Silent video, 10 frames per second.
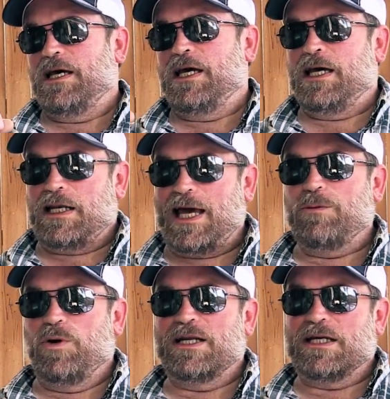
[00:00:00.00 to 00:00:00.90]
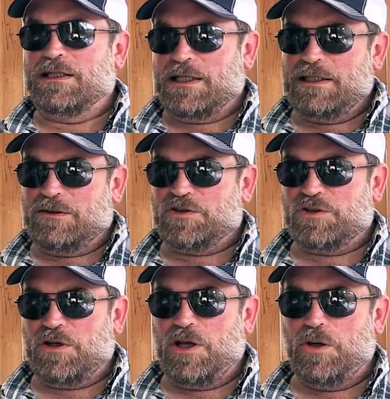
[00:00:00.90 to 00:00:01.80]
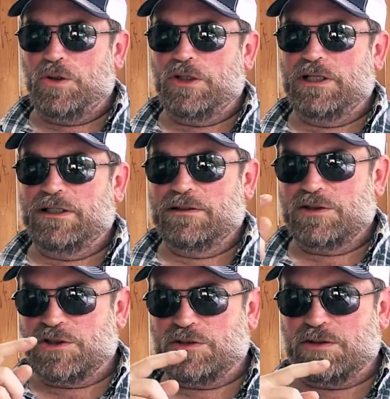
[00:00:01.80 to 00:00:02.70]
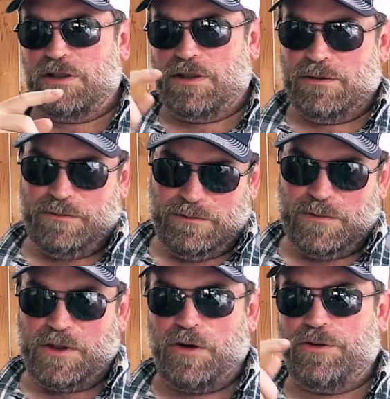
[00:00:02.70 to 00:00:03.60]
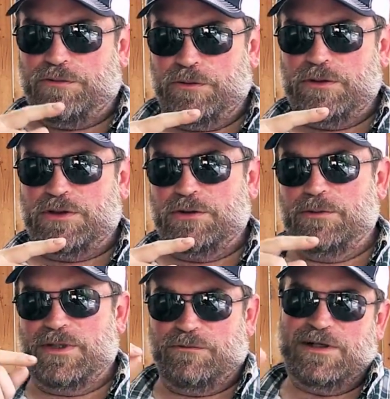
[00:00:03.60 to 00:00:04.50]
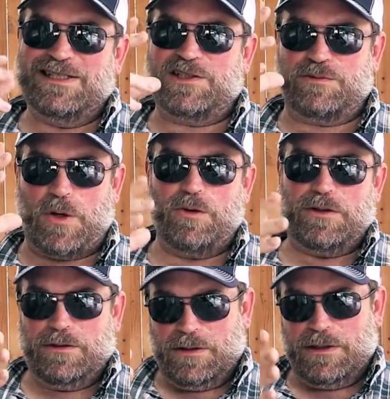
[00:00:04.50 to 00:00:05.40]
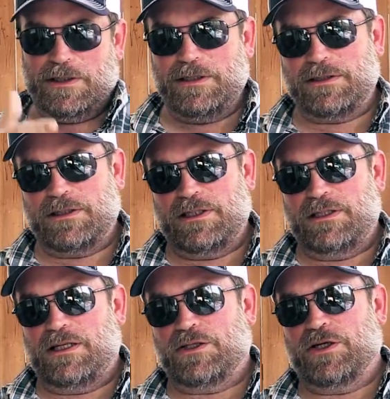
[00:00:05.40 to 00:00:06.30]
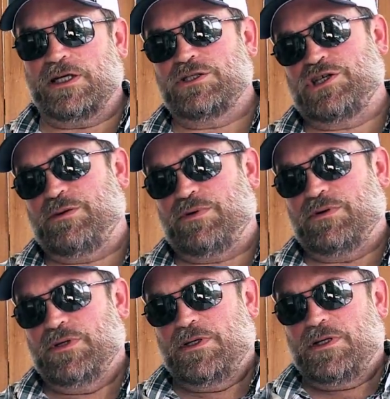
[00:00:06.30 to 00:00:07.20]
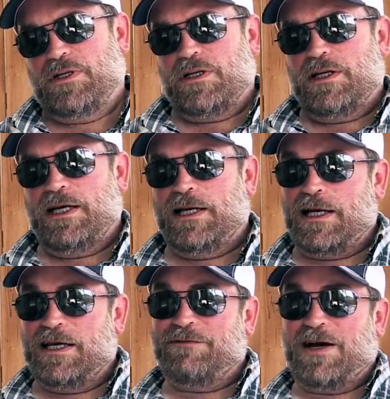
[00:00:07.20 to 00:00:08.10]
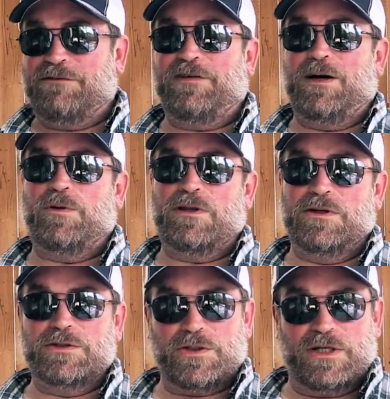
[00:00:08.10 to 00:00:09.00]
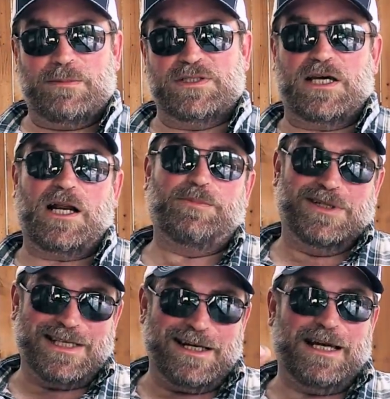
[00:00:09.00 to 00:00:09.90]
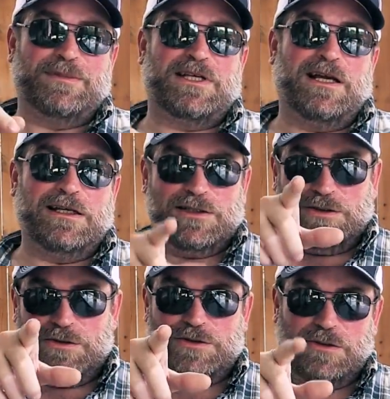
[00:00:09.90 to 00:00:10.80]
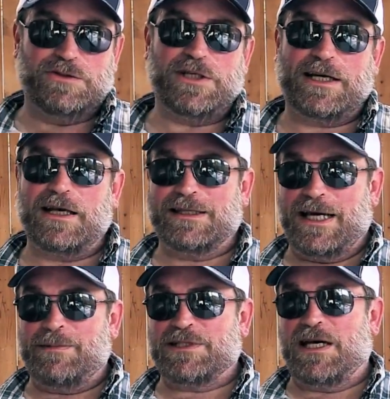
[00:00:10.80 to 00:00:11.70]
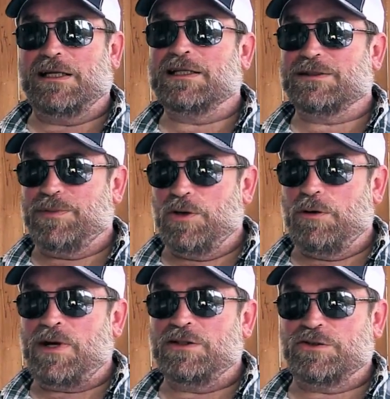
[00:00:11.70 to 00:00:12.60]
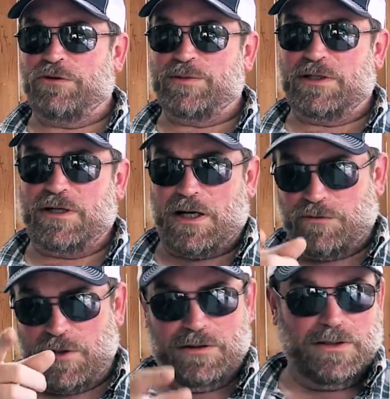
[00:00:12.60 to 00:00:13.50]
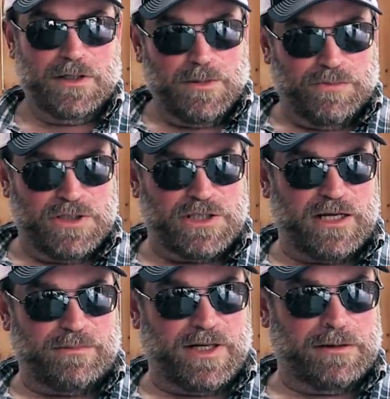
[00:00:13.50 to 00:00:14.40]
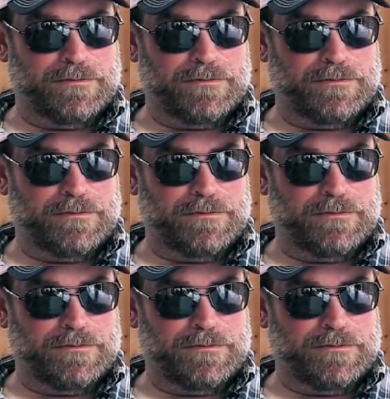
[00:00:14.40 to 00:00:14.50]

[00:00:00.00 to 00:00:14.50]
and light one end, and it'll slowly go through the tube and release smoke into the cooking chamber. And if I can find one of those on Amazon, I'll put that in the Amazon links too. So check out the Amazon links below in my description, Condola. Appreciate it,